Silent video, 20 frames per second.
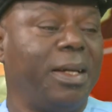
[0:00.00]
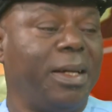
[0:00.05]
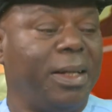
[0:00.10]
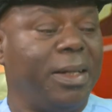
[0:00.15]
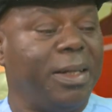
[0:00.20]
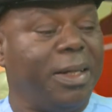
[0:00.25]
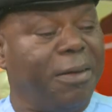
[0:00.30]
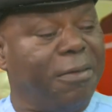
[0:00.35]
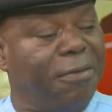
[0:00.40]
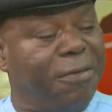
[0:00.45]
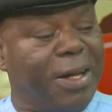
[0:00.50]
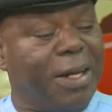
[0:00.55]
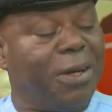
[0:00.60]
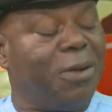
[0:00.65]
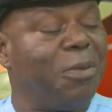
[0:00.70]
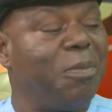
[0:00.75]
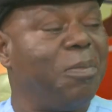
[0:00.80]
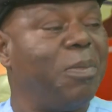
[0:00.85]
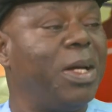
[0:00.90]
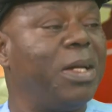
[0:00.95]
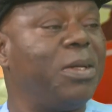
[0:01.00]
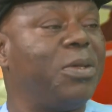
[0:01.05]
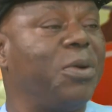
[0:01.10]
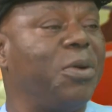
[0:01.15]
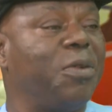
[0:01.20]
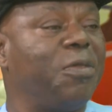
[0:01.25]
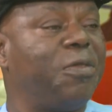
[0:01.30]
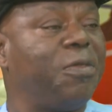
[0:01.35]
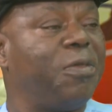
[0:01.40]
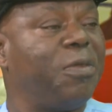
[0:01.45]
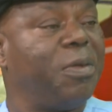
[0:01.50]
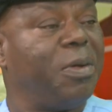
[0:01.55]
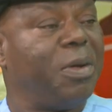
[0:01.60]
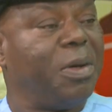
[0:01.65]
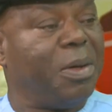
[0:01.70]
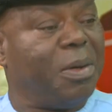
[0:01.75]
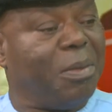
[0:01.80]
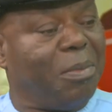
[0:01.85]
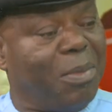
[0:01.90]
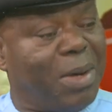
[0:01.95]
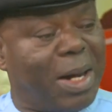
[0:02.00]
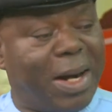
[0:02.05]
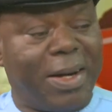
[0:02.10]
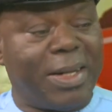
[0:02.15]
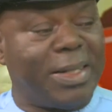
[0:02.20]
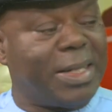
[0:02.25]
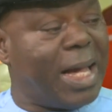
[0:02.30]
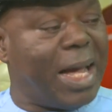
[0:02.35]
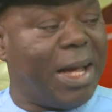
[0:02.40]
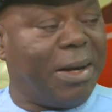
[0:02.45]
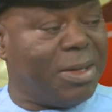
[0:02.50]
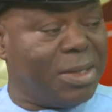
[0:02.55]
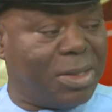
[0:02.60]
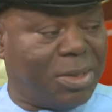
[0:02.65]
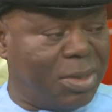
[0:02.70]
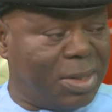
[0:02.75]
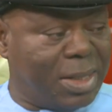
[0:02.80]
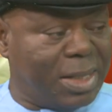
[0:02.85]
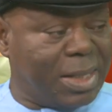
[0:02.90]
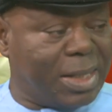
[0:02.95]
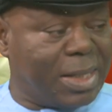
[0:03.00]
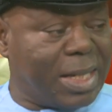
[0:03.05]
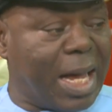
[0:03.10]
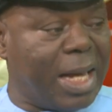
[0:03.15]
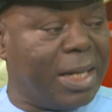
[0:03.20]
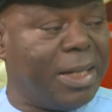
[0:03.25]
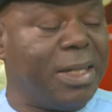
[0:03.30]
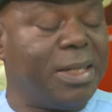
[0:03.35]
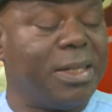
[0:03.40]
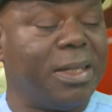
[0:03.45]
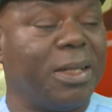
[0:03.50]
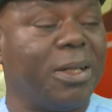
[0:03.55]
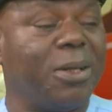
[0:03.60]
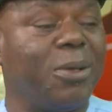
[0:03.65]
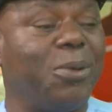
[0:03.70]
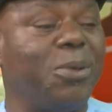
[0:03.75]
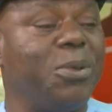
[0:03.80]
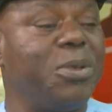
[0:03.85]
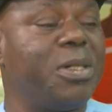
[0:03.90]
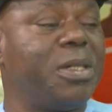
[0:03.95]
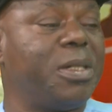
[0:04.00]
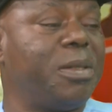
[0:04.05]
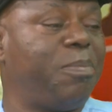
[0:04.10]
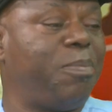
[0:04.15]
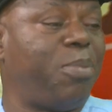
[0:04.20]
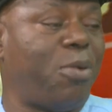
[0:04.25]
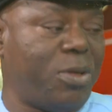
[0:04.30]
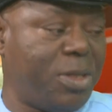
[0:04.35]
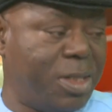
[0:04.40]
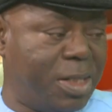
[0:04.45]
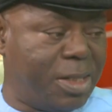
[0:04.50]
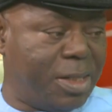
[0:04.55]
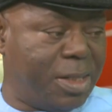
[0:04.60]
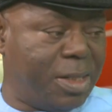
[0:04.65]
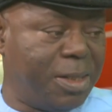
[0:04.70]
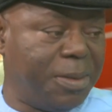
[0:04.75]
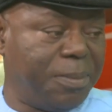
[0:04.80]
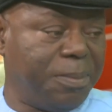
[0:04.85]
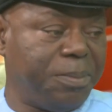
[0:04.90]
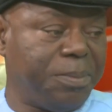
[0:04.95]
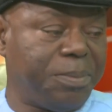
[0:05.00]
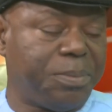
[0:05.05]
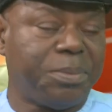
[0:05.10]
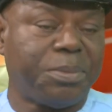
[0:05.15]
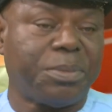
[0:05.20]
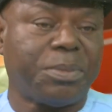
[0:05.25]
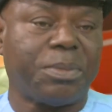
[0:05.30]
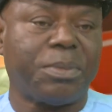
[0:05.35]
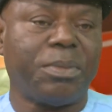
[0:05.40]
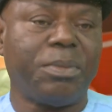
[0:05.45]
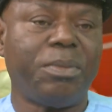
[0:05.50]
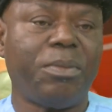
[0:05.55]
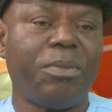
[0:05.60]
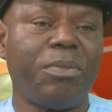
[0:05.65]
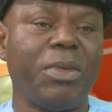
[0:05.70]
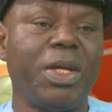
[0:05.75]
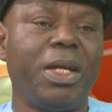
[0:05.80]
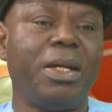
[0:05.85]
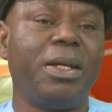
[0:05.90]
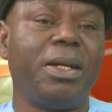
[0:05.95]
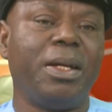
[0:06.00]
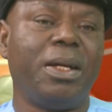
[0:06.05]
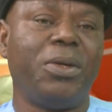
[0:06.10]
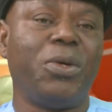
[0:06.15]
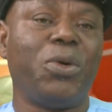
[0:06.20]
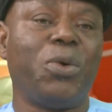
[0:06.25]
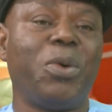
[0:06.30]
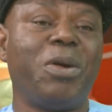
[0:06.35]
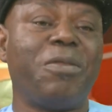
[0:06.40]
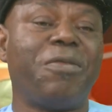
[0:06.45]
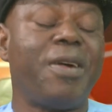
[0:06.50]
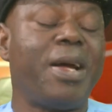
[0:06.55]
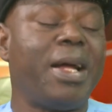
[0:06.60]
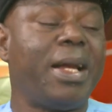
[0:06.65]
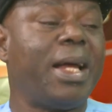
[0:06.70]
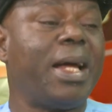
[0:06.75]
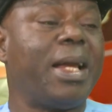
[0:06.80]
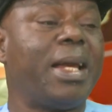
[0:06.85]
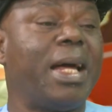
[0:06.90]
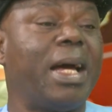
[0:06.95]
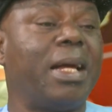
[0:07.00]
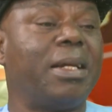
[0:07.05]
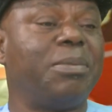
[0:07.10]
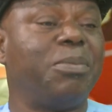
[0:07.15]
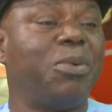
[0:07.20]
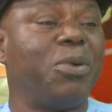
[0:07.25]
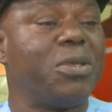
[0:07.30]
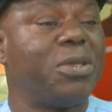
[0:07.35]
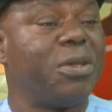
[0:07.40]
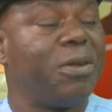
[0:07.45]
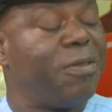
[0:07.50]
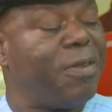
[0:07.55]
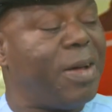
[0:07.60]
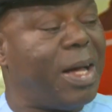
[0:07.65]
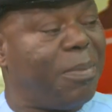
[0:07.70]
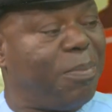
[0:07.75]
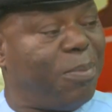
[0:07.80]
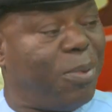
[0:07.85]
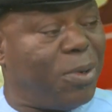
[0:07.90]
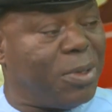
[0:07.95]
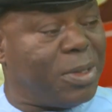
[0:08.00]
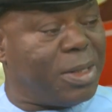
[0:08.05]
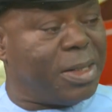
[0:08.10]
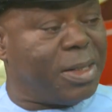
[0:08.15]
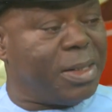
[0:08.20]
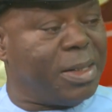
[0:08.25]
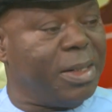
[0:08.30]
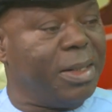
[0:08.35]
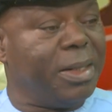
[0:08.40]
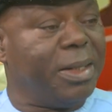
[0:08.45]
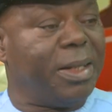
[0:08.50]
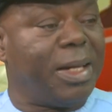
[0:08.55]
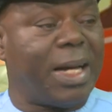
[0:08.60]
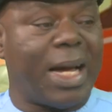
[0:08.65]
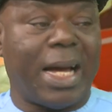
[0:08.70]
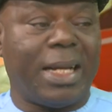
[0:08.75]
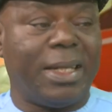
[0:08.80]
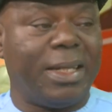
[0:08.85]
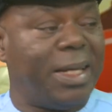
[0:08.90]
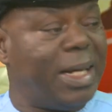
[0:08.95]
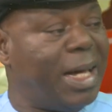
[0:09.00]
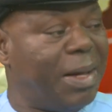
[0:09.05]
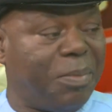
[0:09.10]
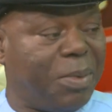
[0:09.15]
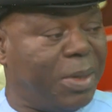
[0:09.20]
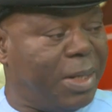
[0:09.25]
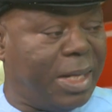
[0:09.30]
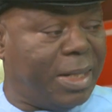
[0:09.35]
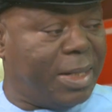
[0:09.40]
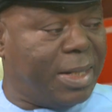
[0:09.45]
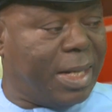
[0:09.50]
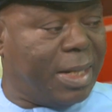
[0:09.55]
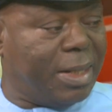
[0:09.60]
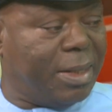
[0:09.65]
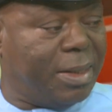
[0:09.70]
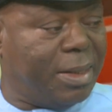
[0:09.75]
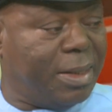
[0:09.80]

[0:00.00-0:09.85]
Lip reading: development of maritime resources, and this includes ports. You will find out that most of our ports are dilapidated.